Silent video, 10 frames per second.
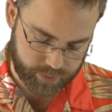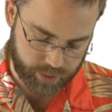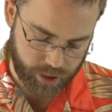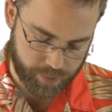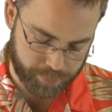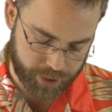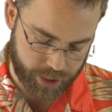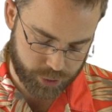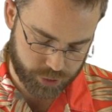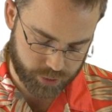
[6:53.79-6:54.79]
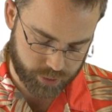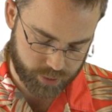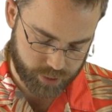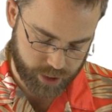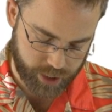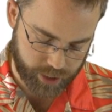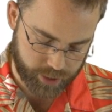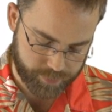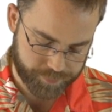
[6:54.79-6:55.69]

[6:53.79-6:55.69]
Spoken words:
combination k,